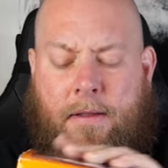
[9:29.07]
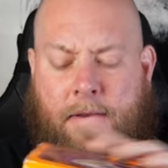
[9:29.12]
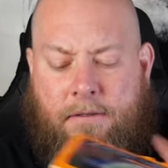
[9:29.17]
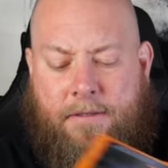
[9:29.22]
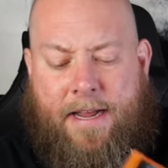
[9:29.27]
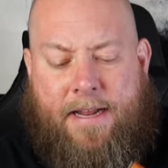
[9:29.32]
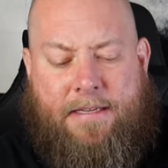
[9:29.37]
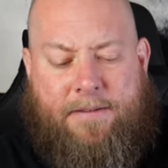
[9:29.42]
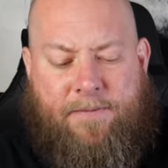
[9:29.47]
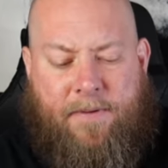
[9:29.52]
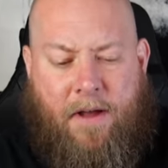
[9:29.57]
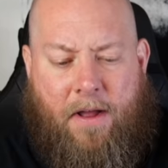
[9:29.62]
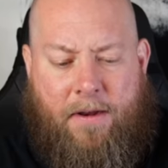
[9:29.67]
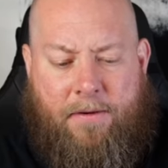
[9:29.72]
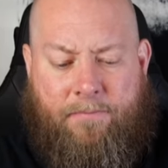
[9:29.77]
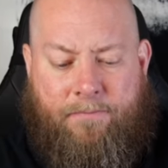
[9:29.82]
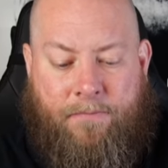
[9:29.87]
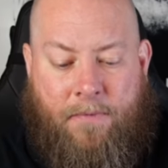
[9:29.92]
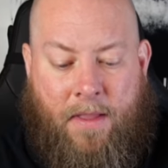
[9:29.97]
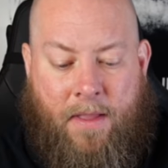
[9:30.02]
So that's
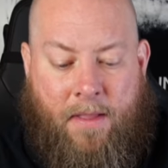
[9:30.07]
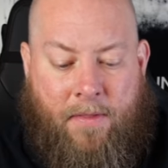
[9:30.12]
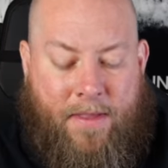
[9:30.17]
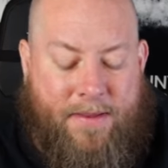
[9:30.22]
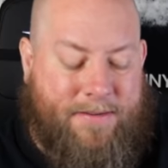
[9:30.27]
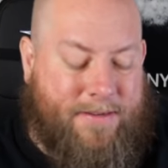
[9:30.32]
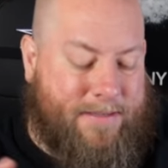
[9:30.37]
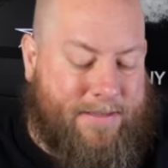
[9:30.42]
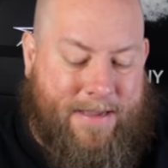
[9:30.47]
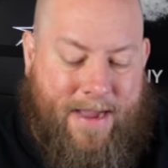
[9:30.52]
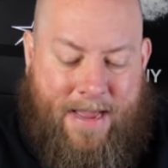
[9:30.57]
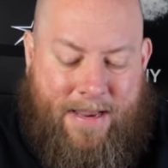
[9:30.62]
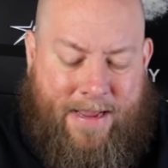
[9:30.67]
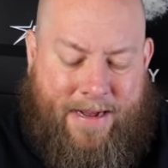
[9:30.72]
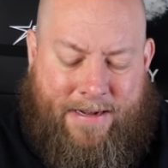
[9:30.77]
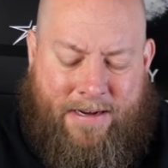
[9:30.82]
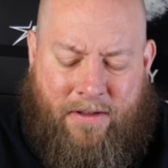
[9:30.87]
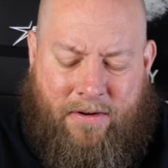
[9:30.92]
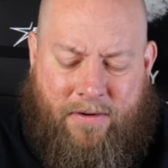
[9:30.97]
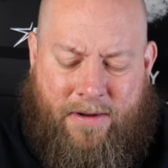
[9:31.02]
fun. This is kind of
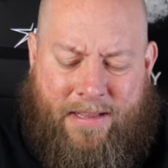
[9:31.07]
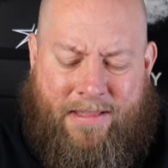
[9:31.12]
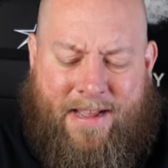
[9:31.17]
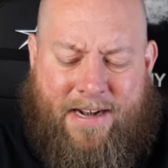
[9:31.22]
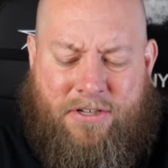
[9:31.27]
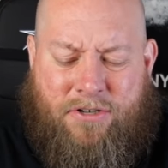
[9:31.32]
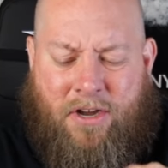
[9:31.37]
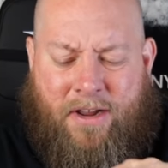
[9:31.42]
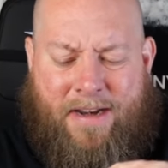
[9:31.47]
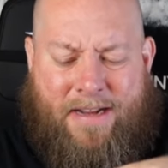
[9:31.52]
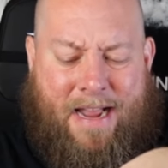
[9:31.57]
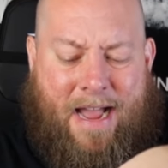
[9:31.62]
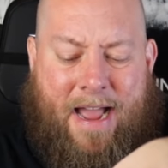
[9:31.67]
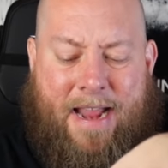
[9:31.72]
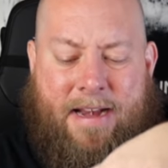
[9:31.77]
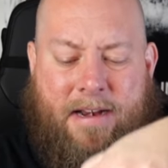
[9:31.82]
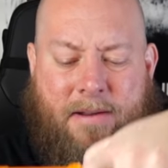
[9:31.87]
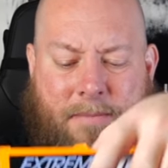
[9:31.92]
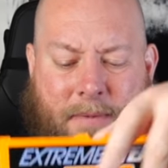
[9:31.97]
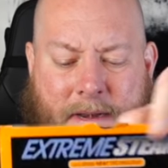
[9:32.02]
like another electronic
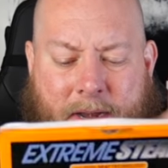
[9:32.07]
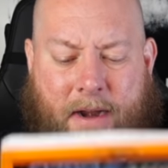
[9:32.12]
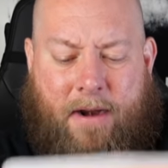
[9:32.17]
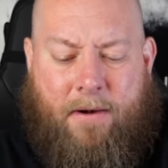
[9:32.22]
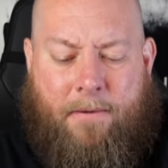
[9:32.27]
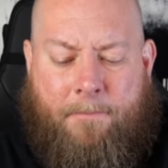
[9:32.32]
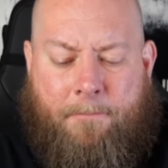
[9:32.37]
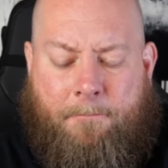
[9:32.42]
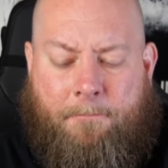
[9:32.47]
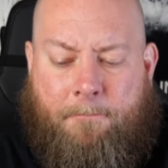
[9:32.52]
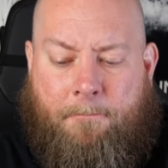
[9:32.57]
item in here.